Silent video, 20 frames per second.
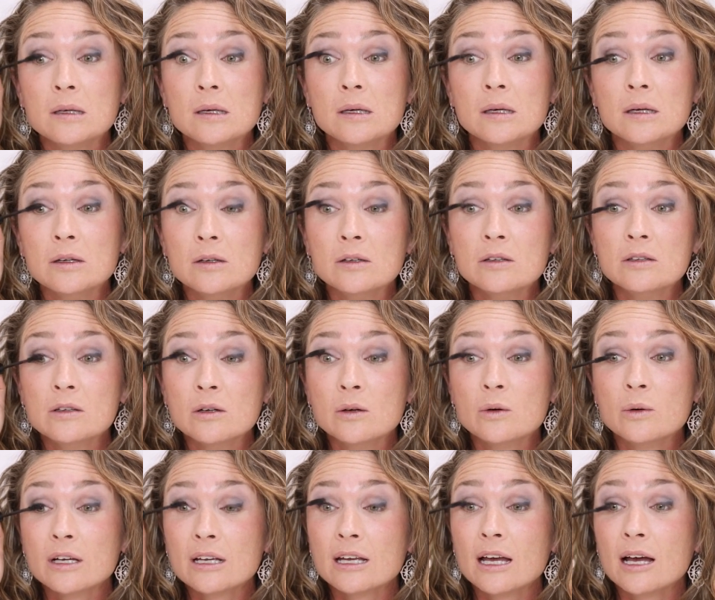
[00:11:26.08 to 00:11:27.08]
And just a
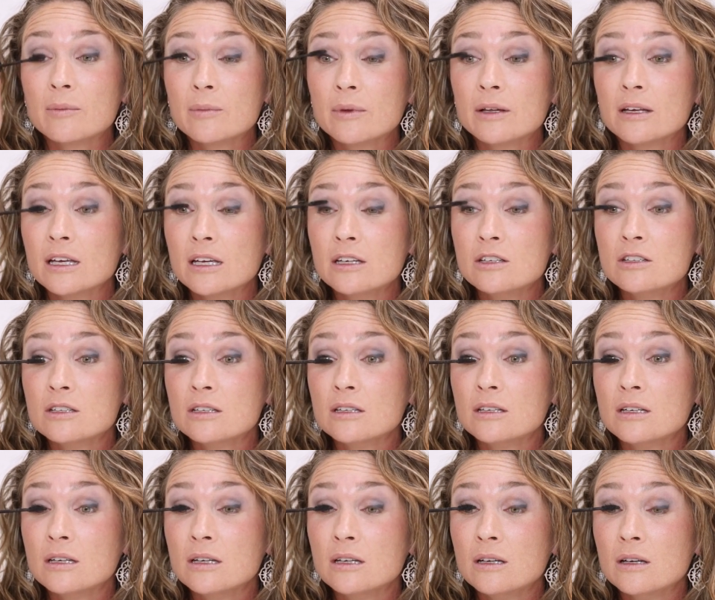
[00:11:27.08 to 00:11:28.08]
quick
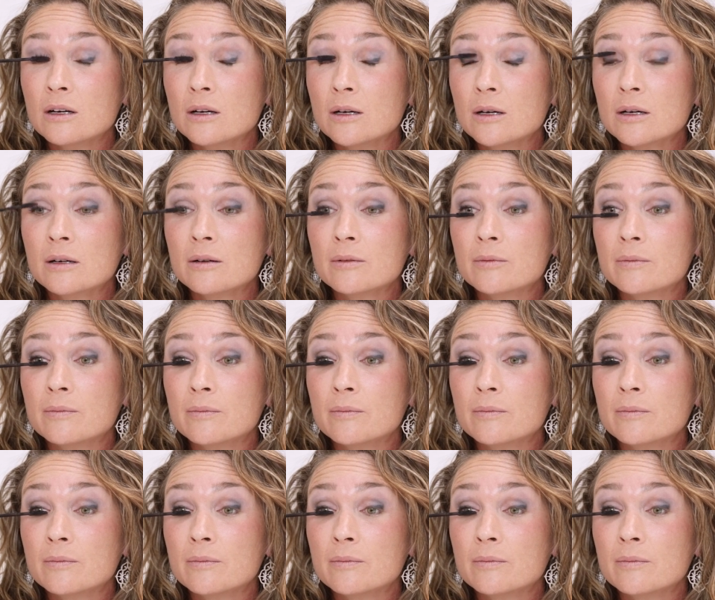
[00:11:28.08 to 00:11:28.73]
application here.